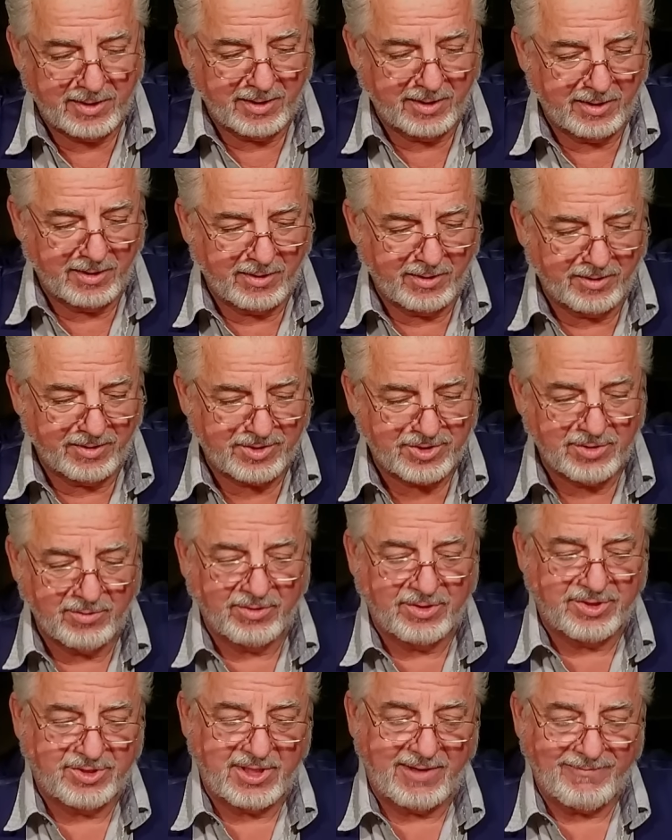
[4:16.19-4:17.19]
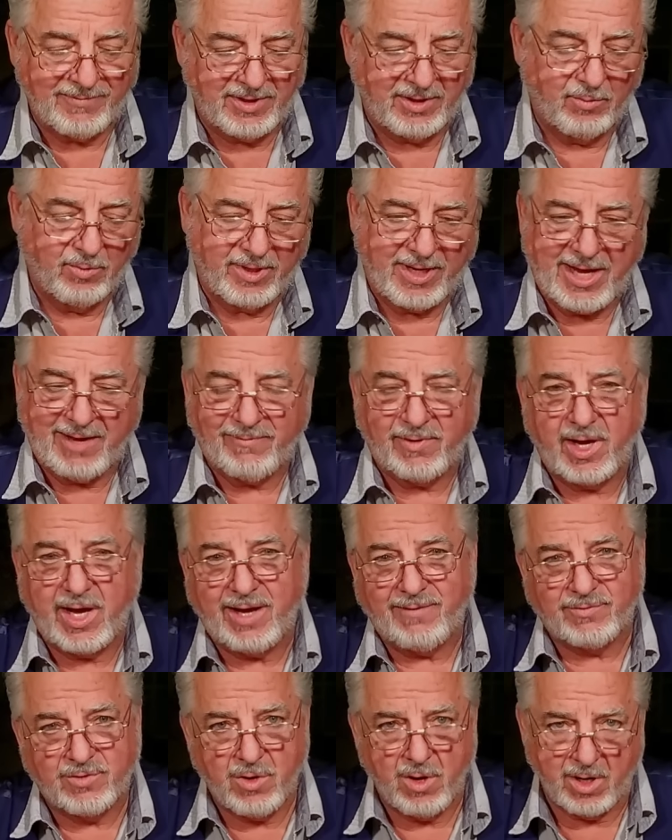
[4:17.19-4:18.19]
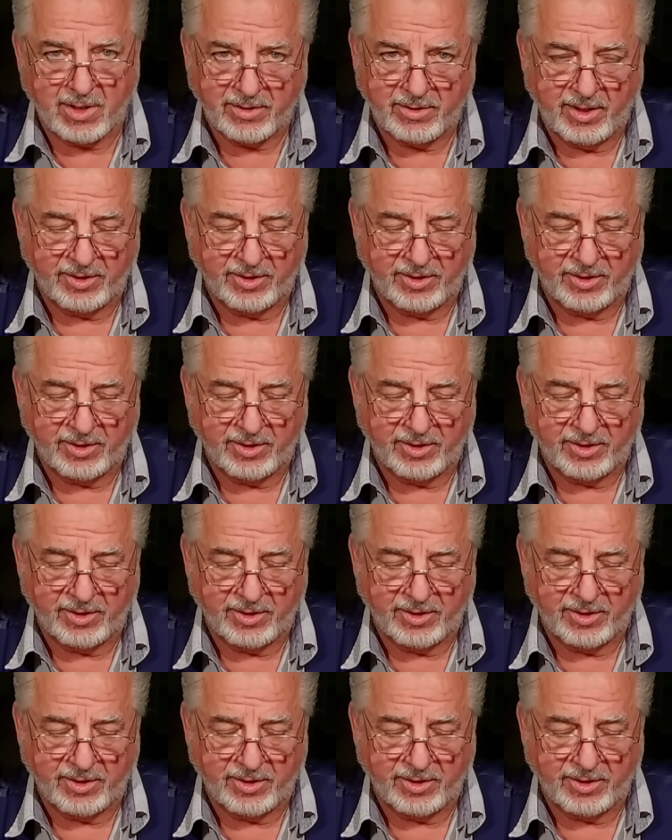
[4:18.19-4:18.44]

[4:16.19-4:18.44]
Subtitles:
On a Series 70, it would have a half cock